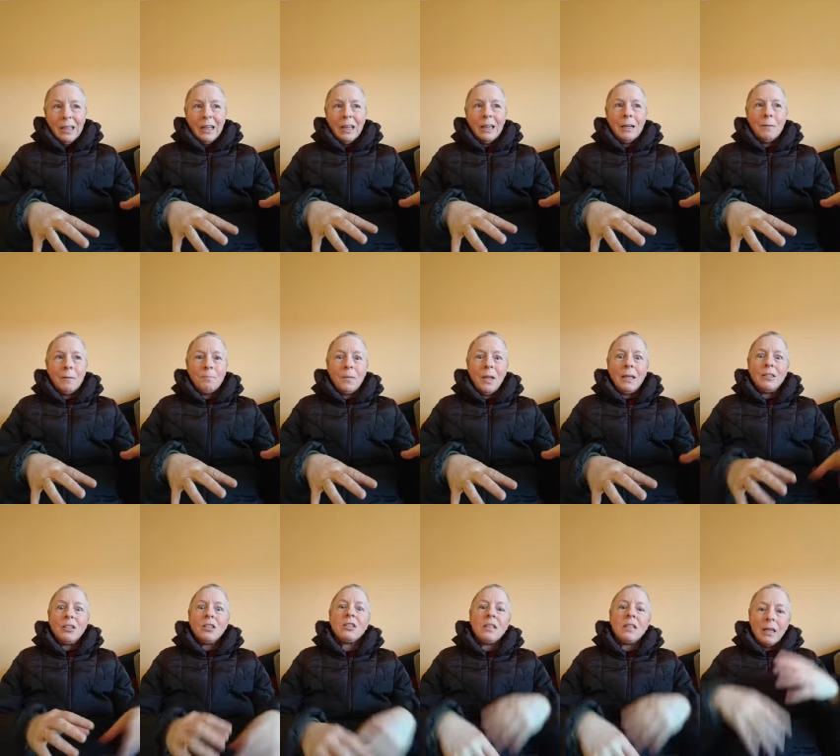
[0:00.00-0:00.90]

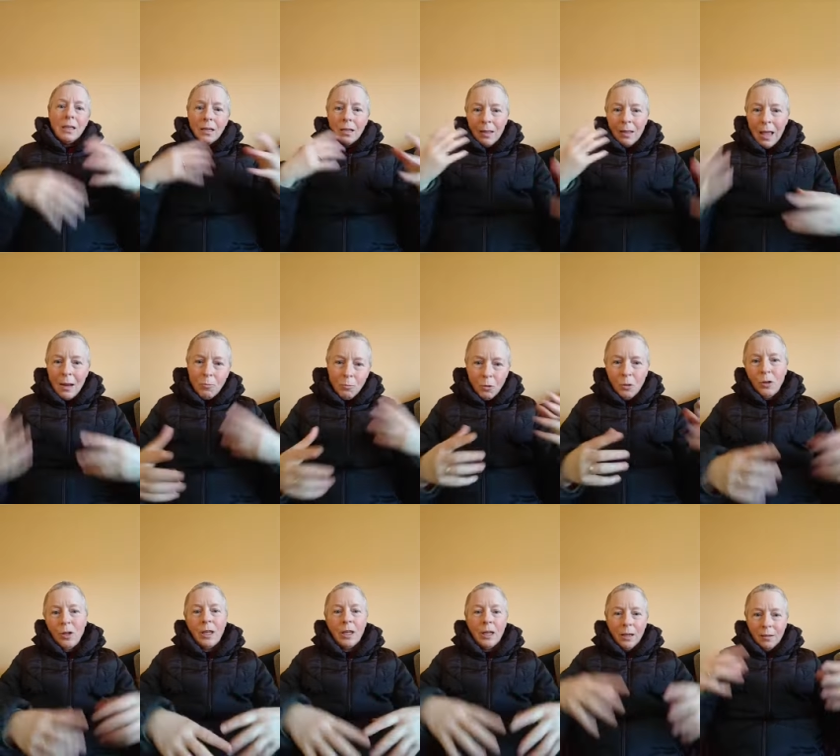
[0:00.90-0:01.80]
And just getting that
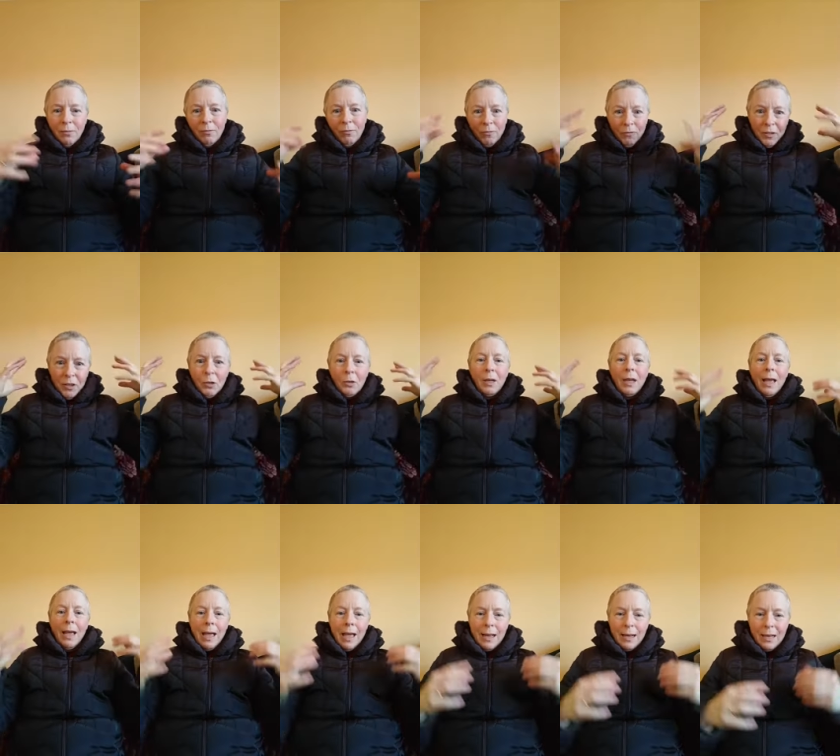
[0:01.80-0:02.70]
working and figuring
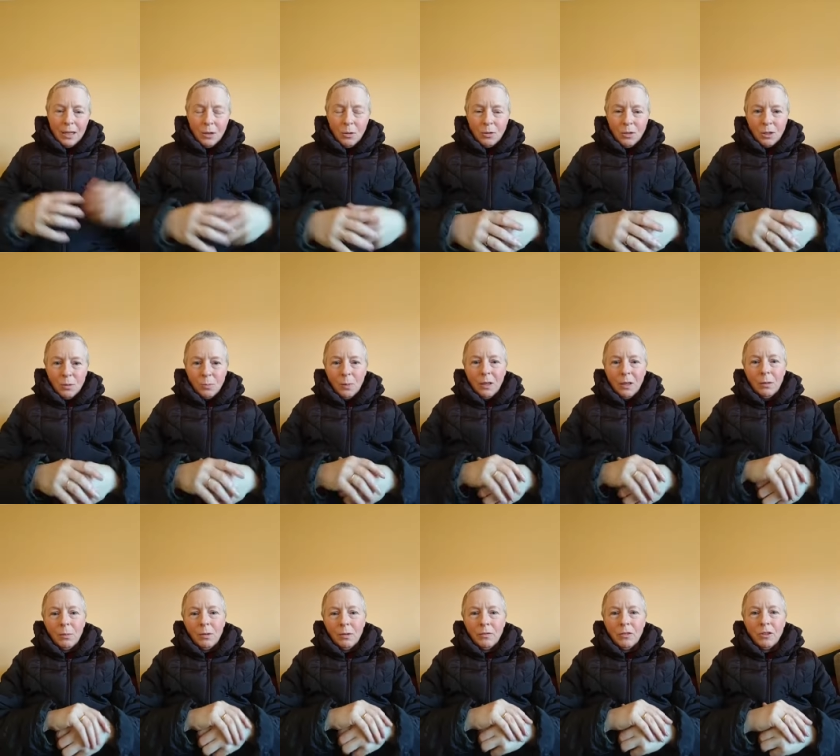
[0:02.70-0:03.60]
out how to use it's been a
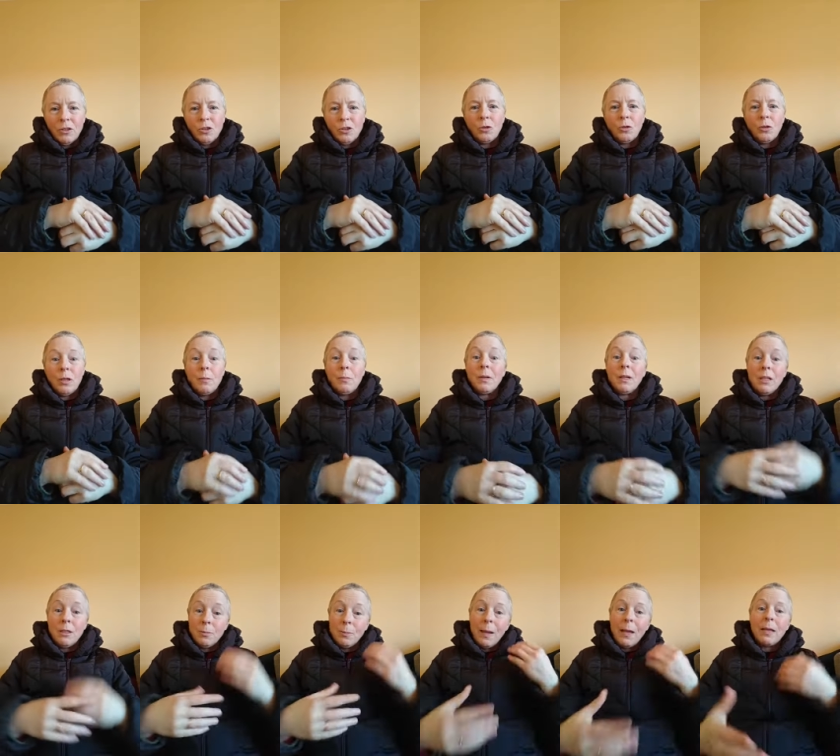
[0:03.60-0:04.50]
bit of a journey. But
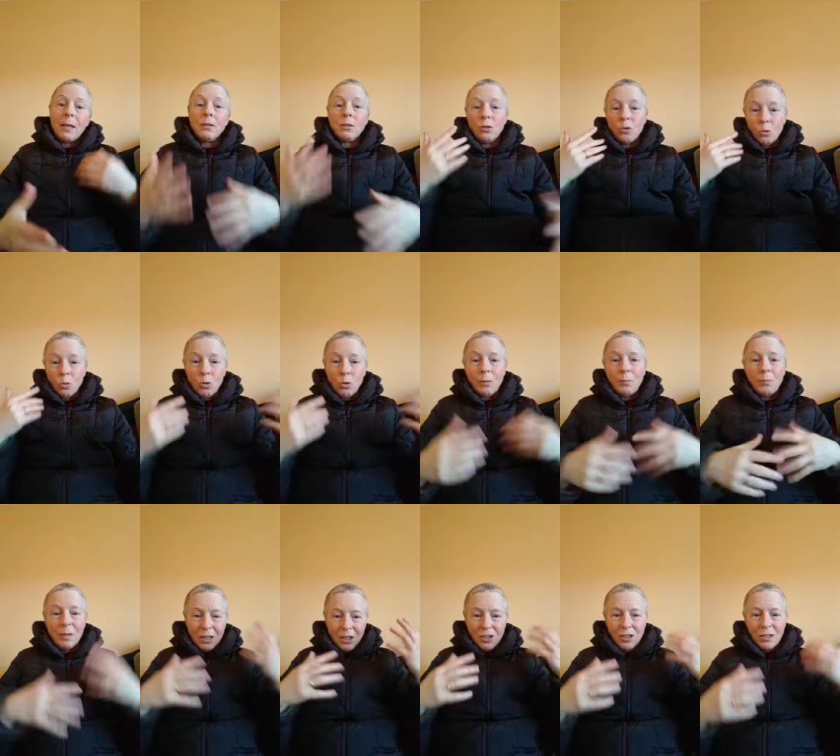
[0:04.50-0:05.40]
he's back into drawing
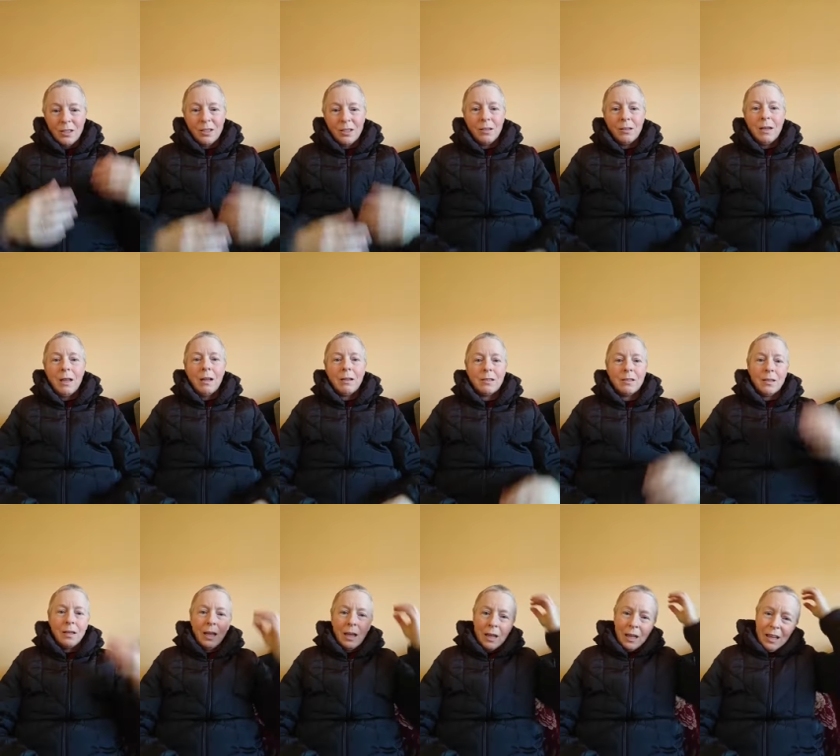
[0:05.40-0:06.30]
pictures, so now it's
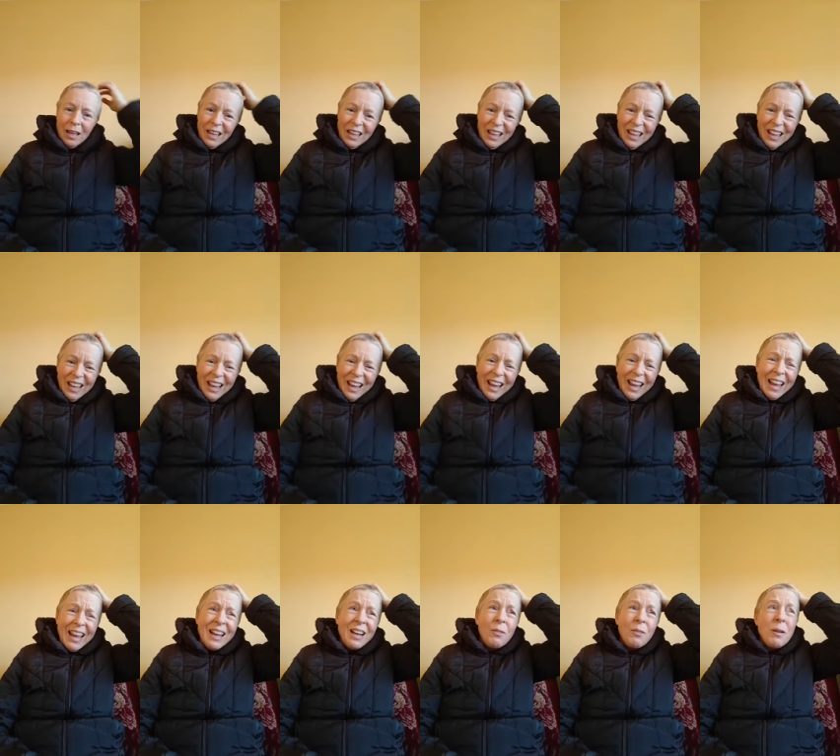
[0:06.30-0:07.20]
like,
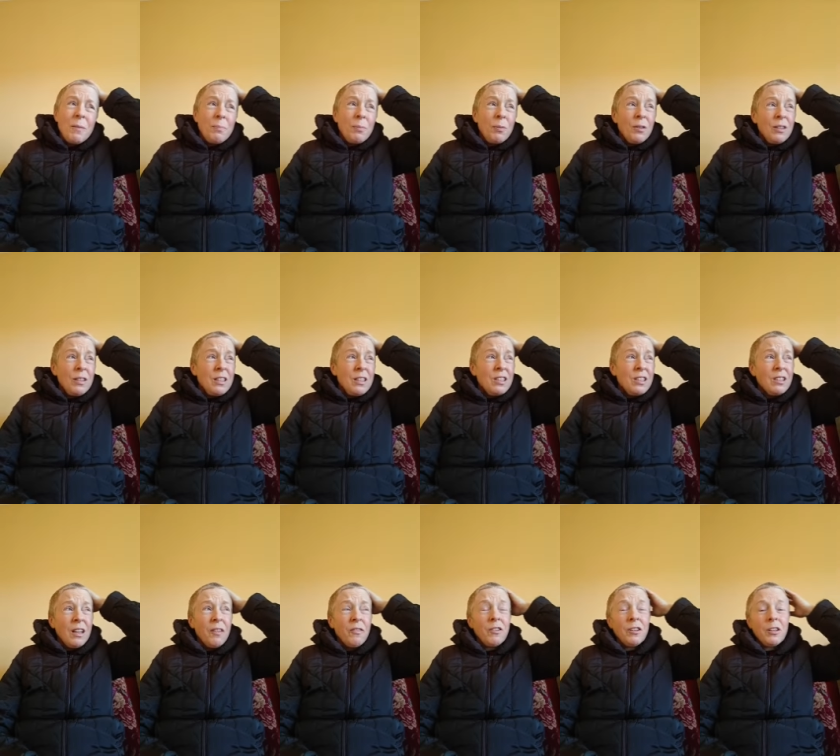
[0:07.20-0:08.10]
how do we put this
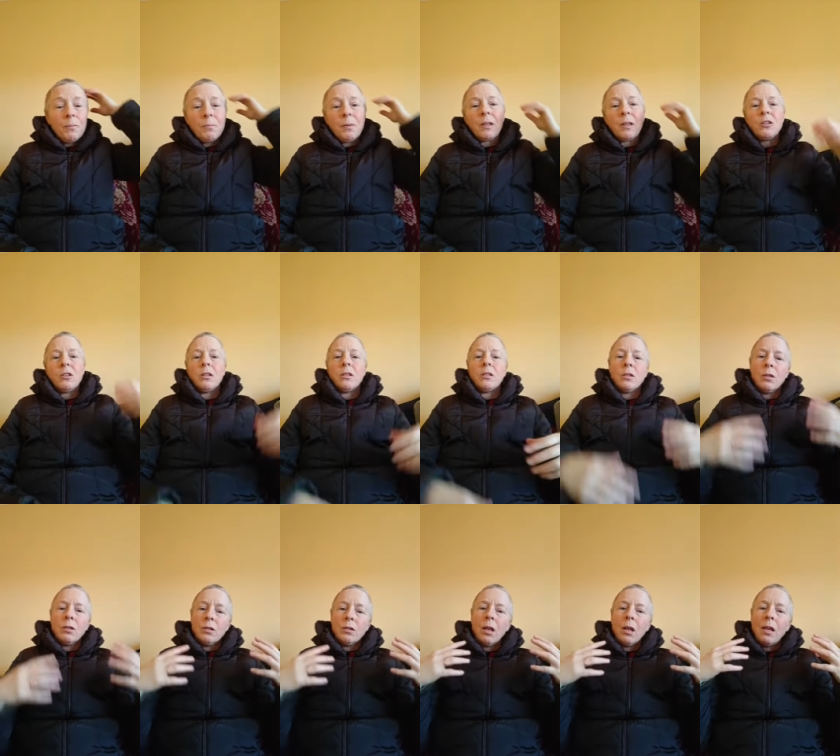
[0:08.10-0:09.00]
stuff into pictures?
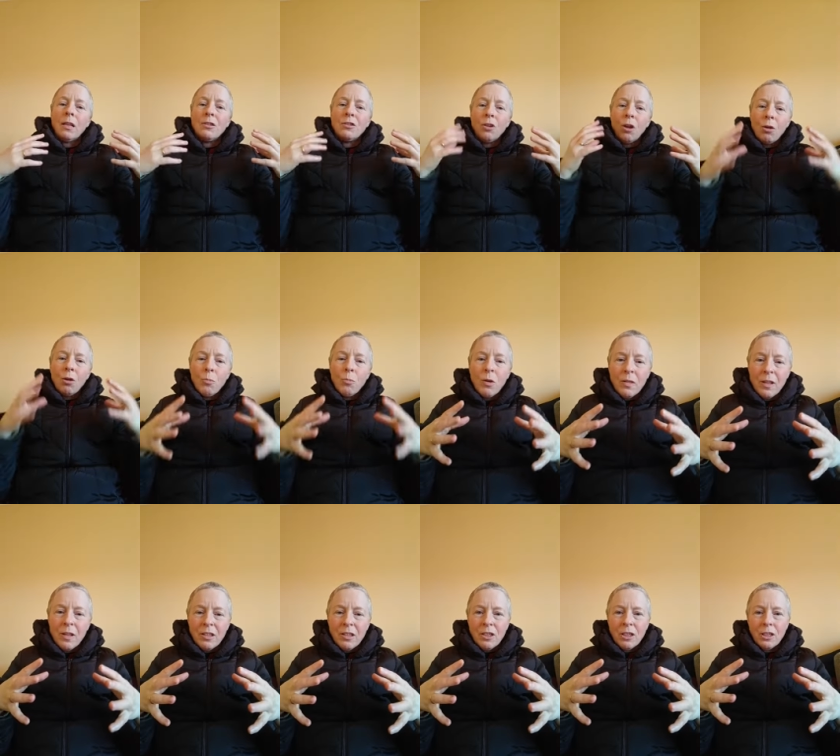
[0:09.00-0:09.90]
Because I don't want
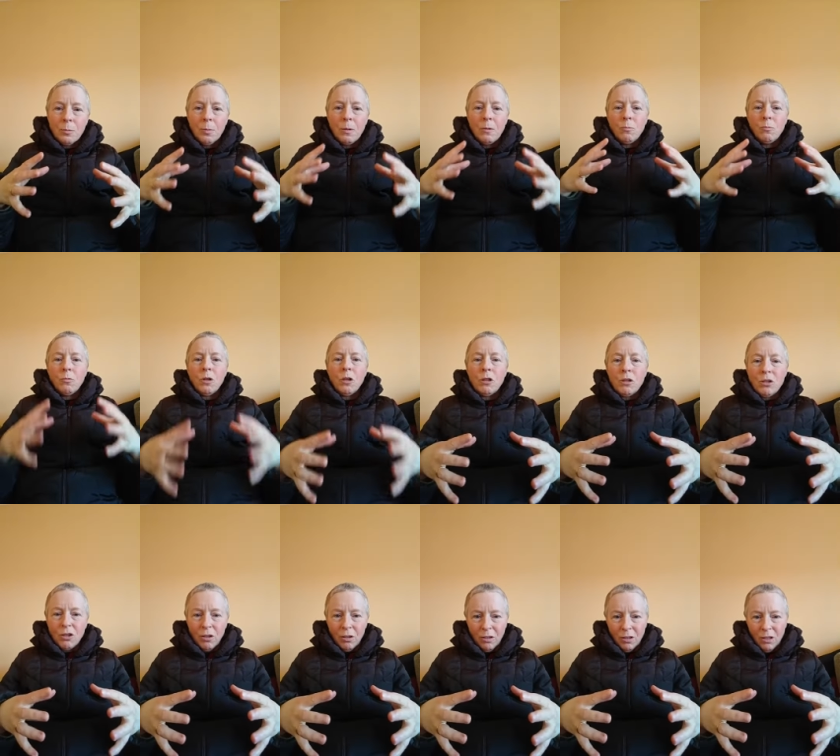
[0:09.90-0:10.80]
there to just be
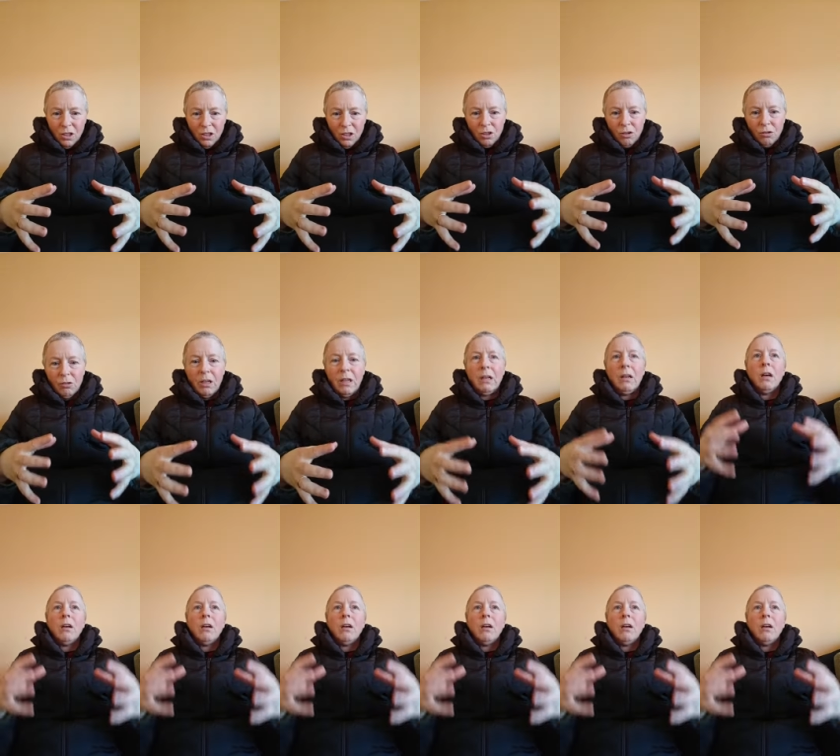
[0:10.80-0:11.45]
words on this screen.